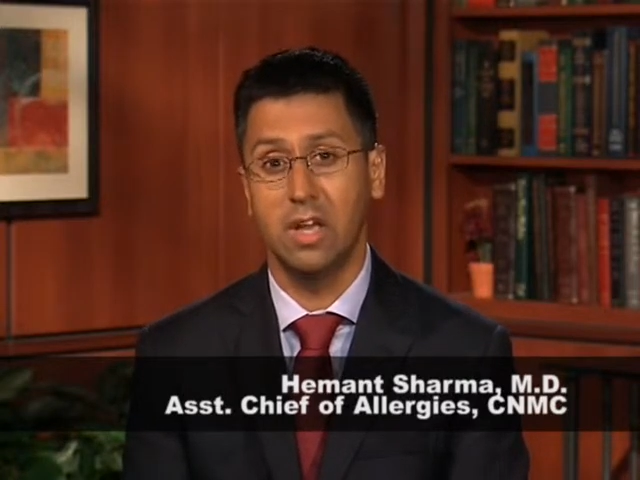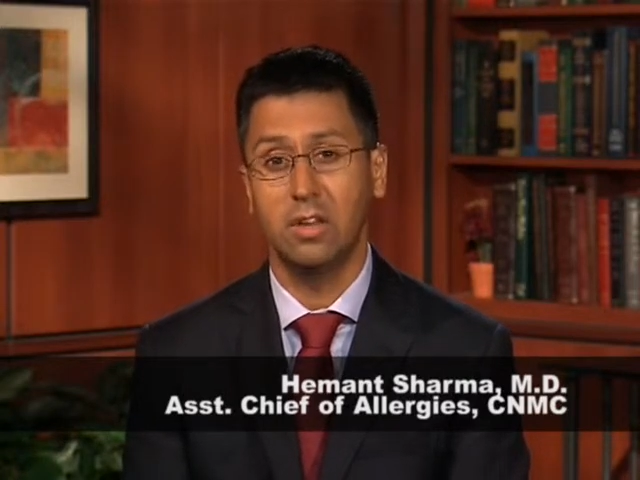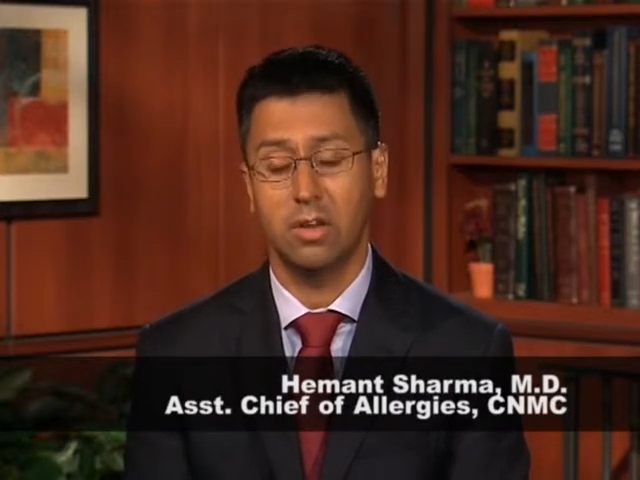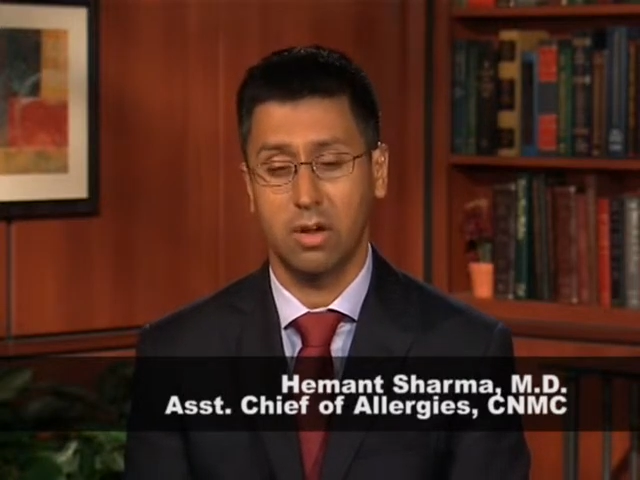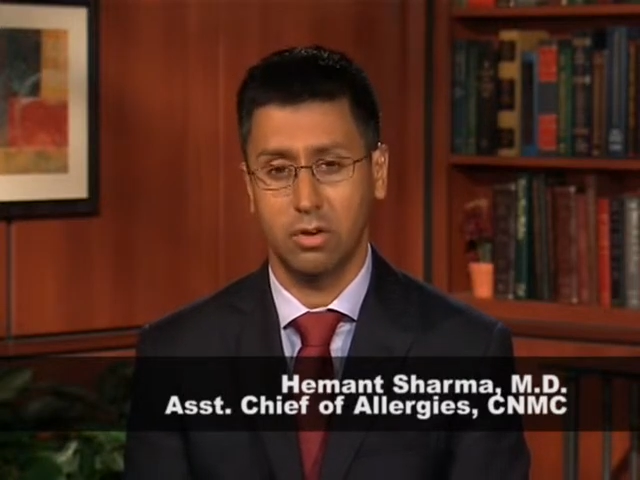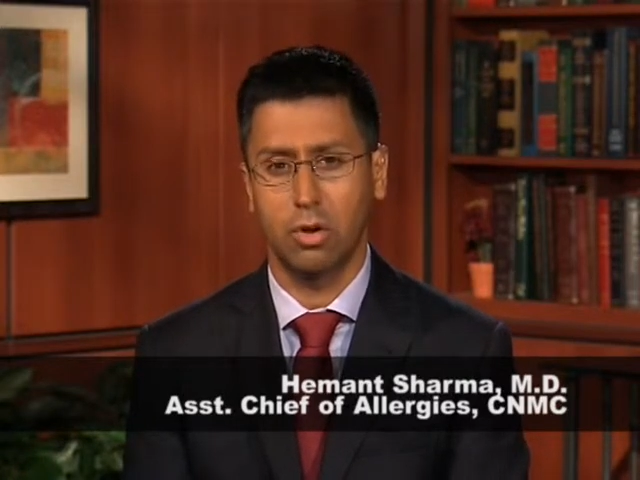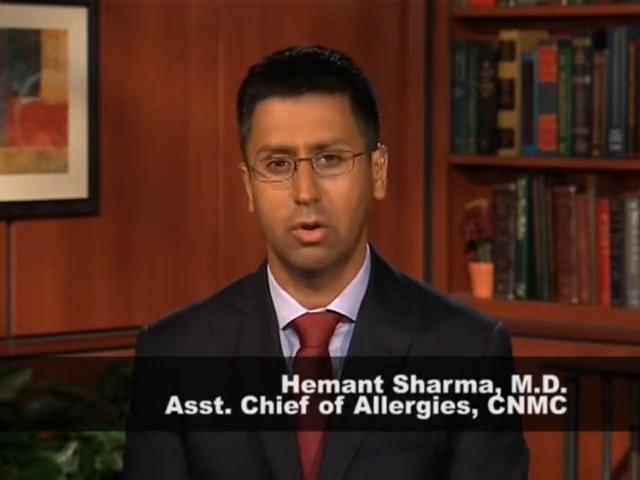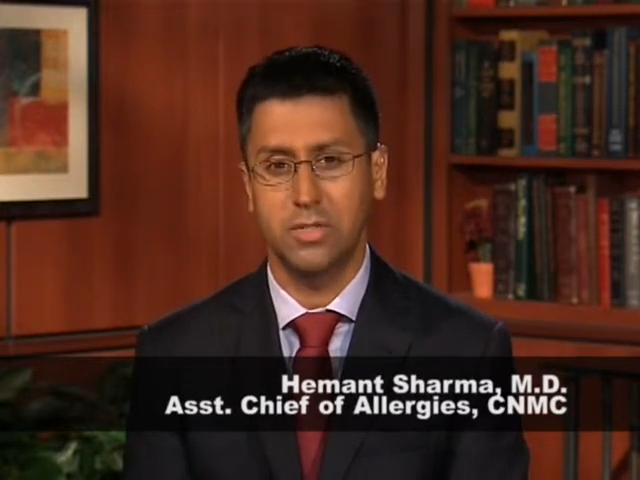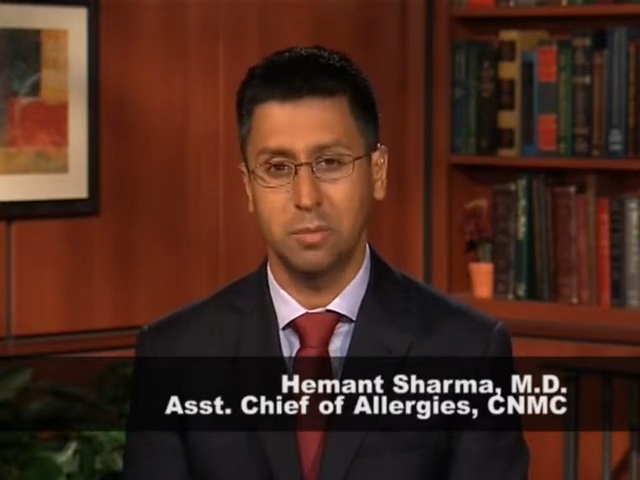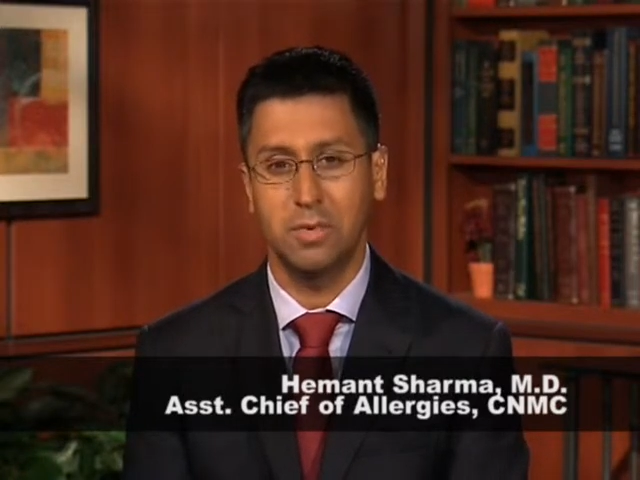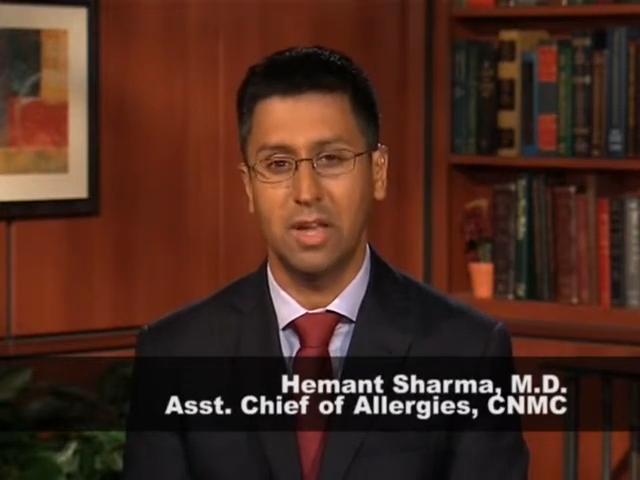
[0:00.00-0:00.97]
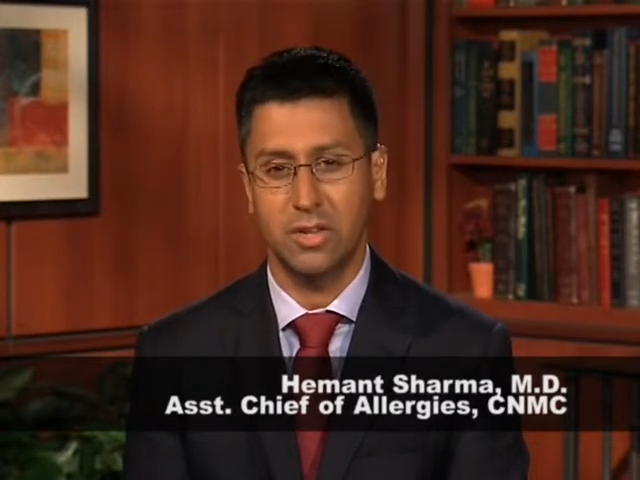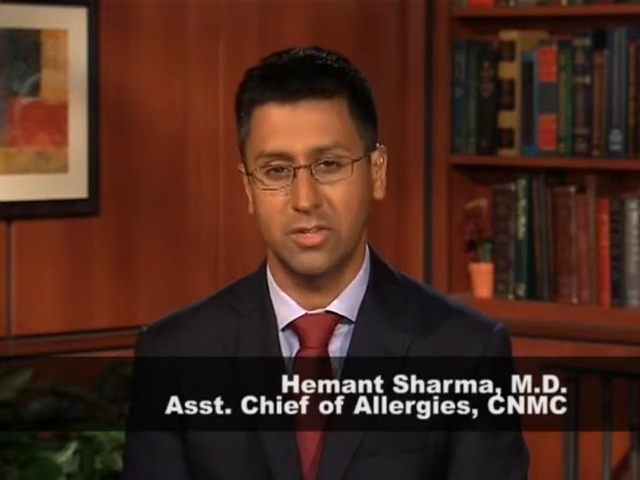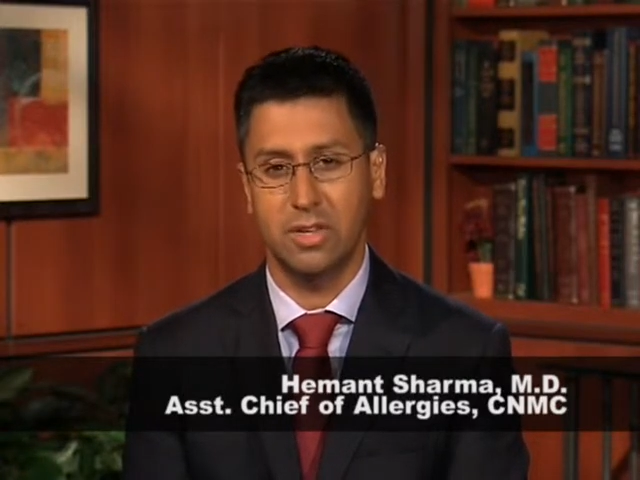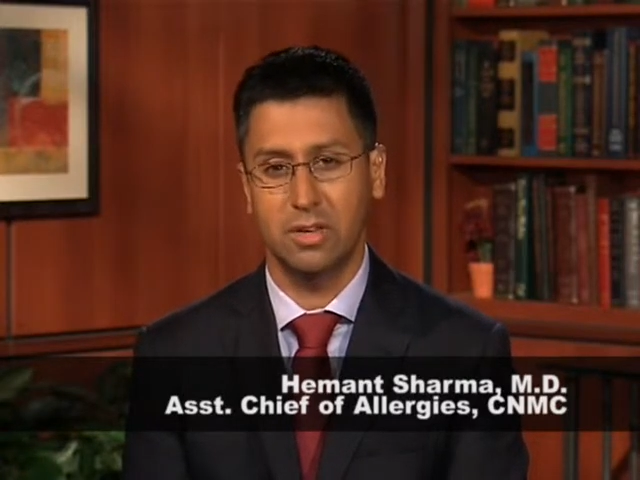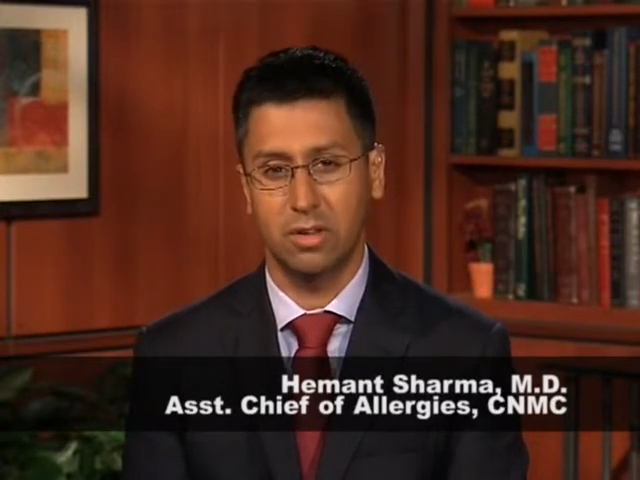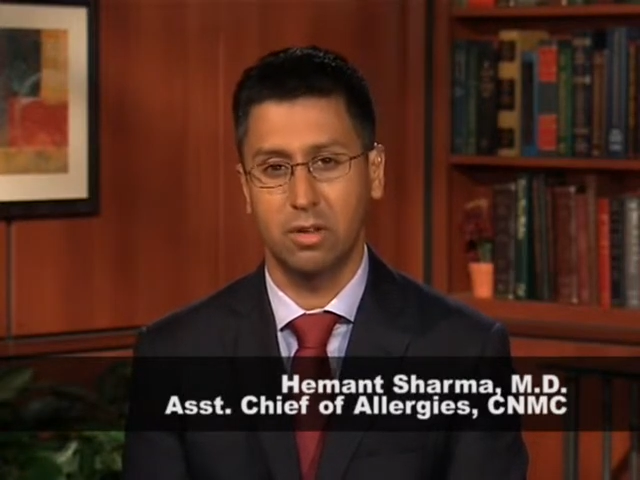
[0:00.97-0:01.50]
to undergo some
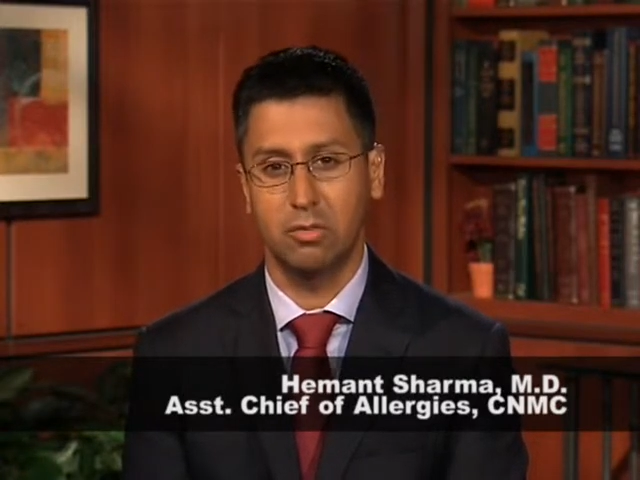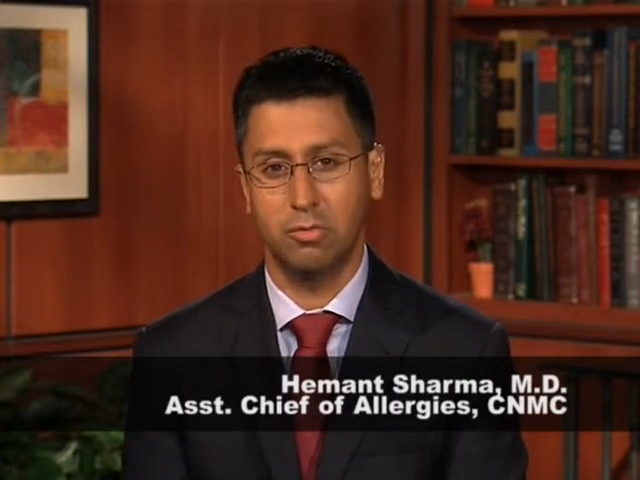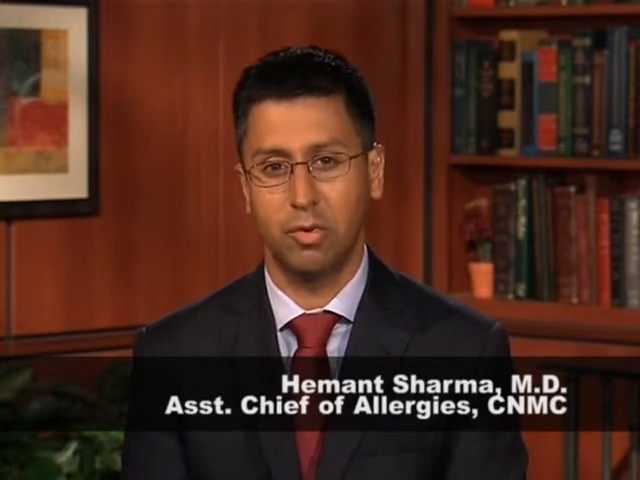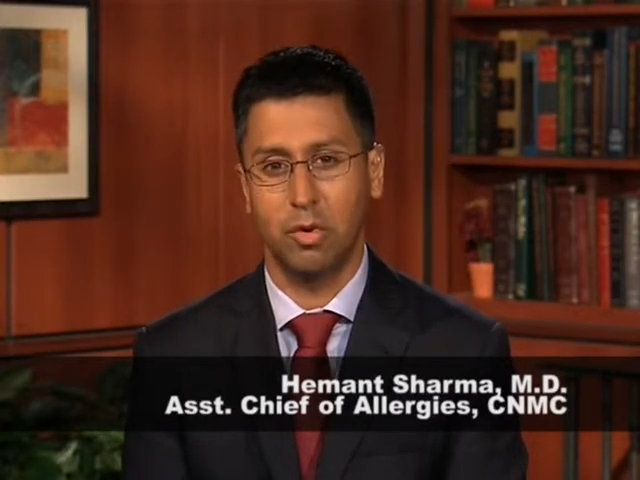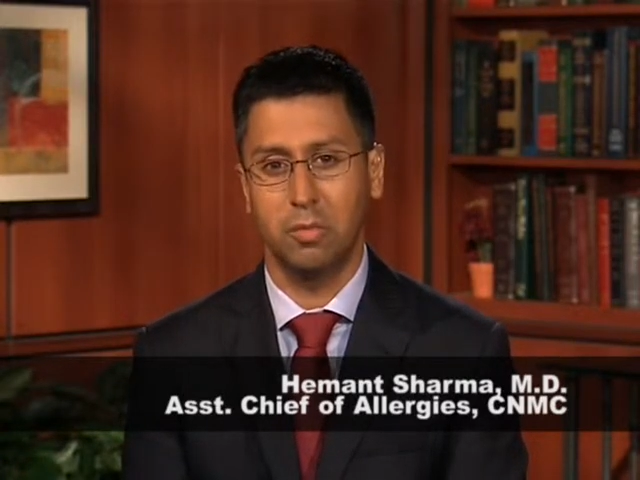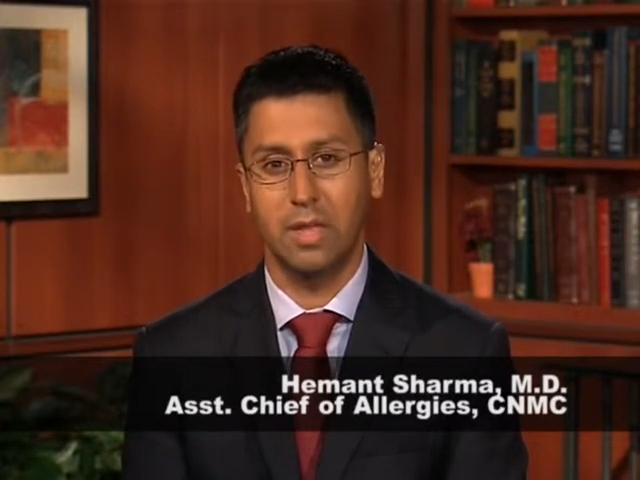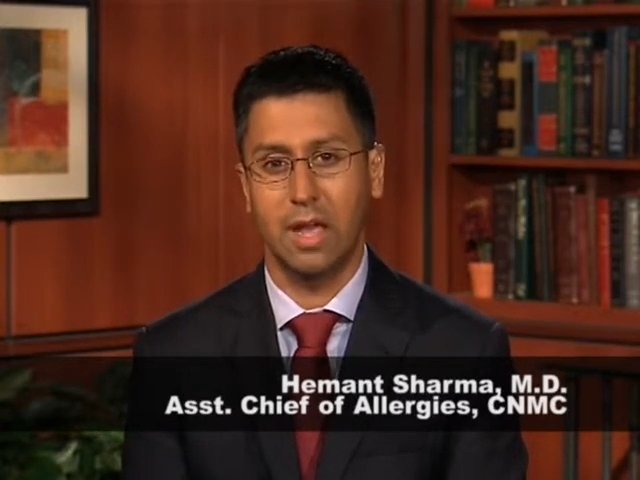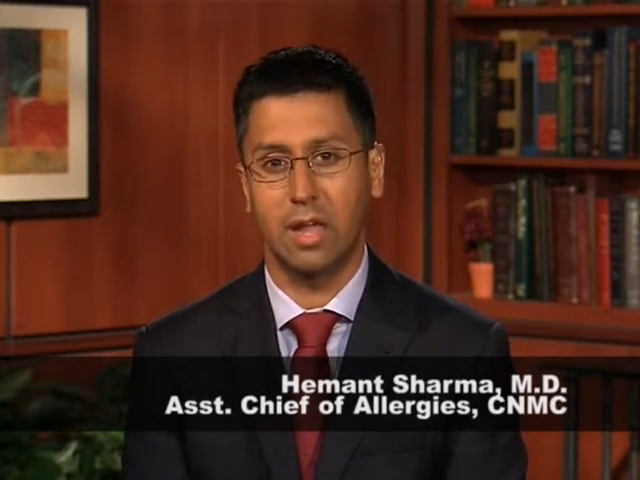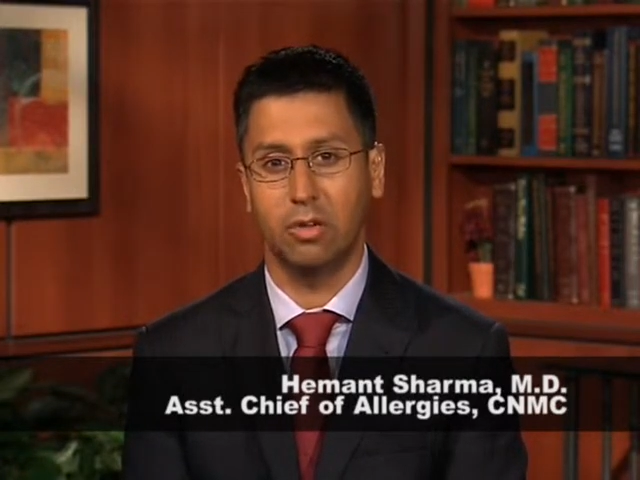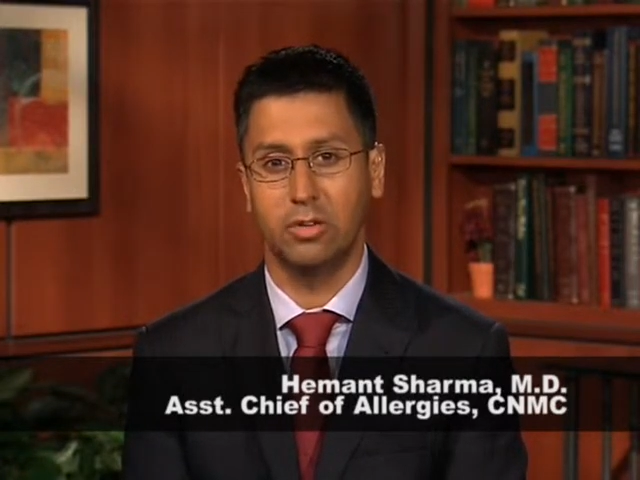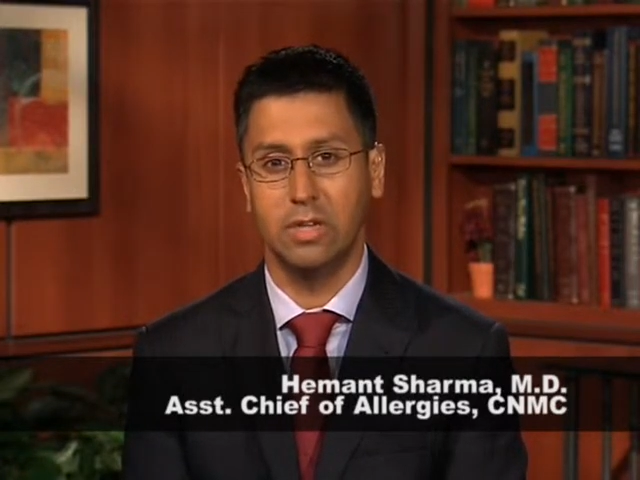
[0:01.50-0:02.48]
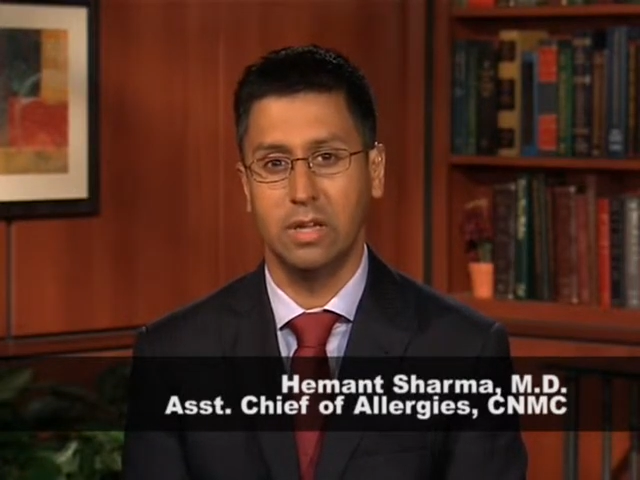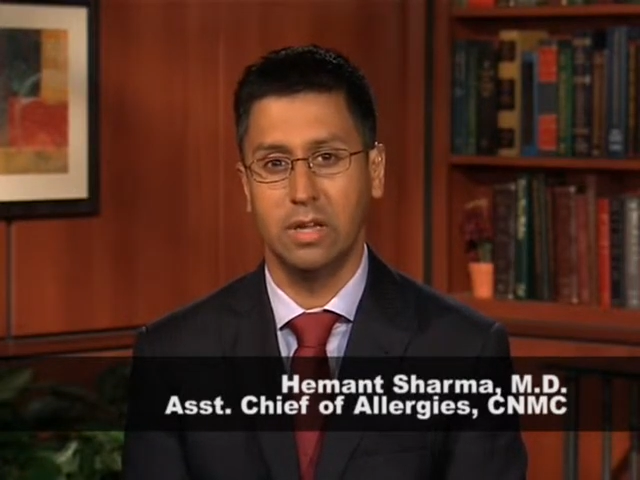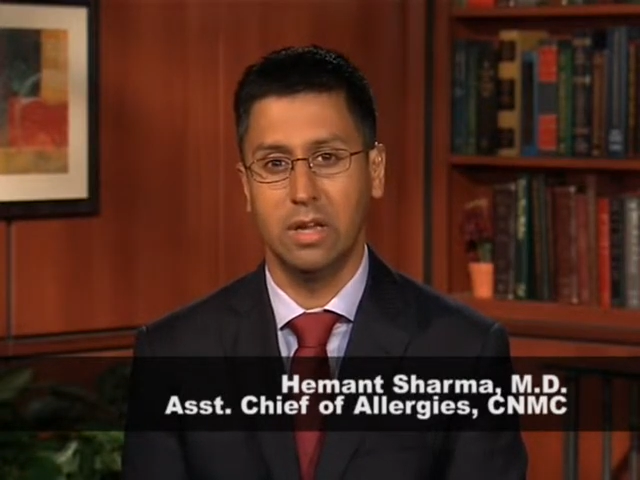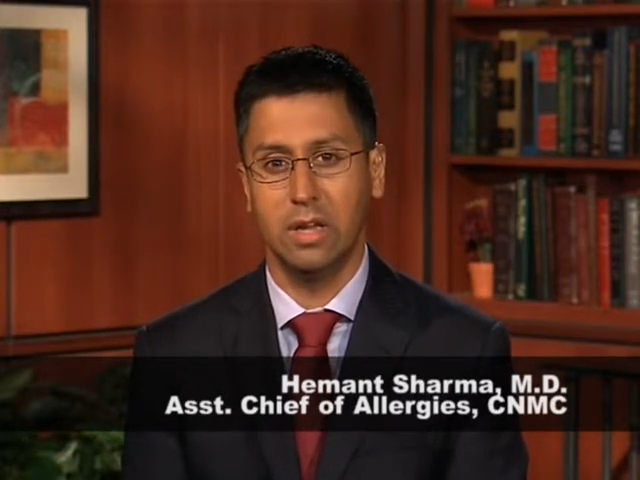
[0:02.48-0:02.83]
testing to confirm the allergy.